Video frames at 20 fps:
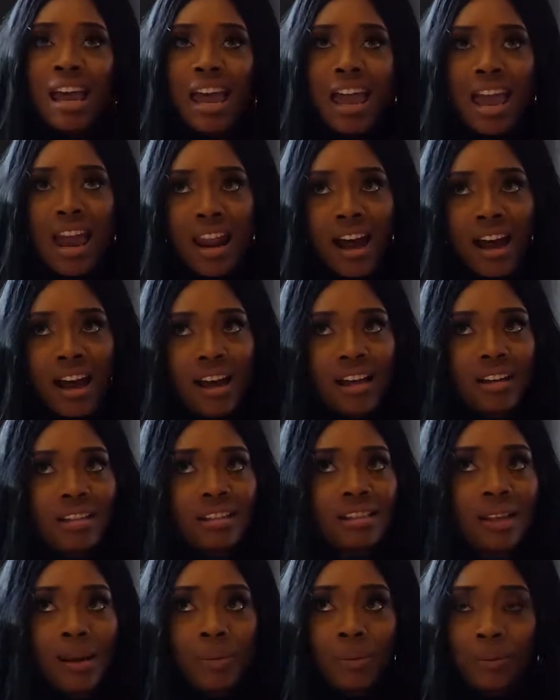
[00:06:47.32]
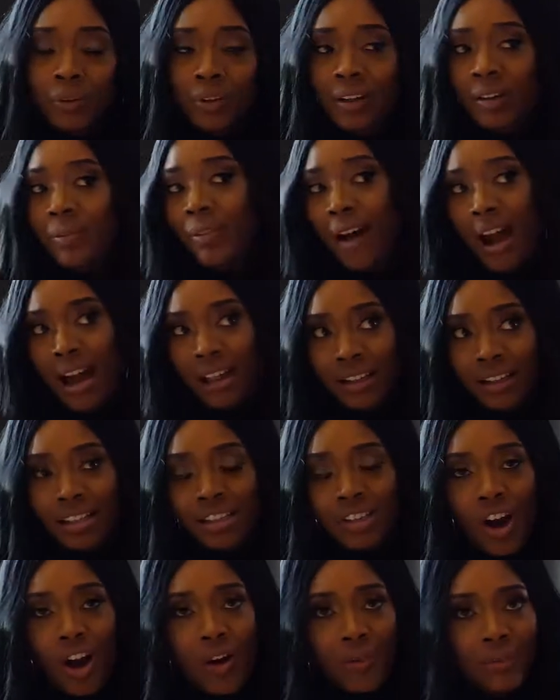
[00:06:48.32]
And I stepped foot in
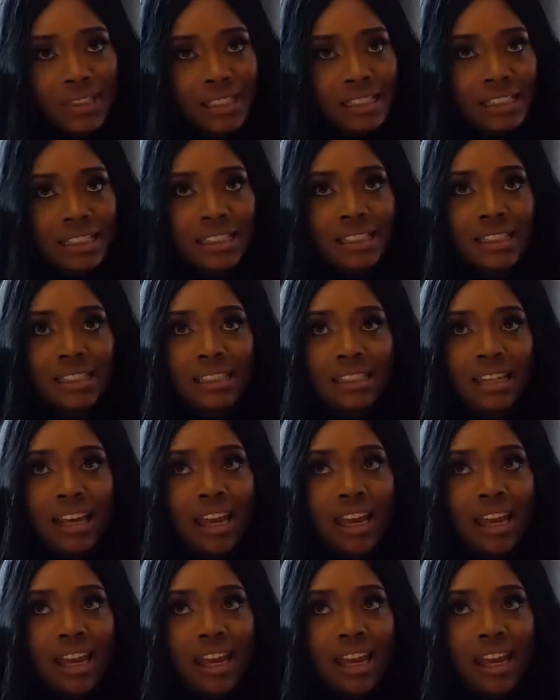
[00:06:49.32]
Violators' offices,